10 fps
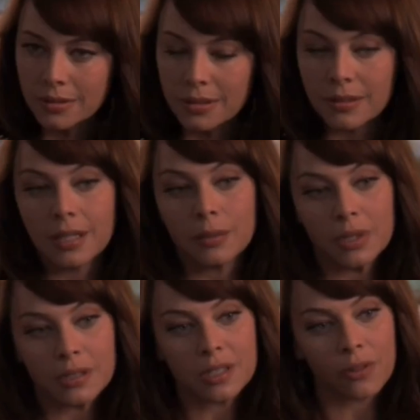He can
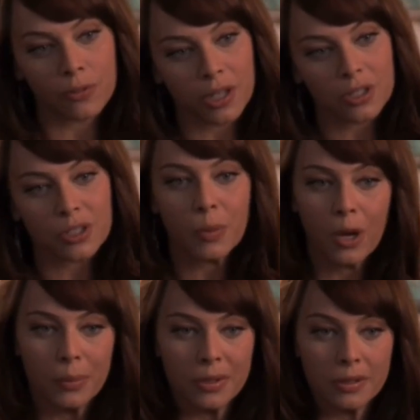be self righteous,
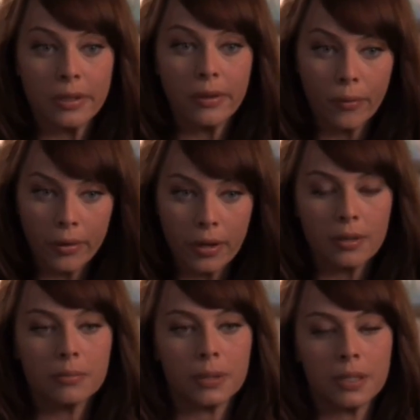pompous, and
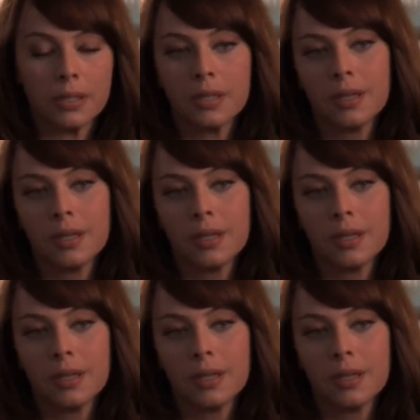annoying, but.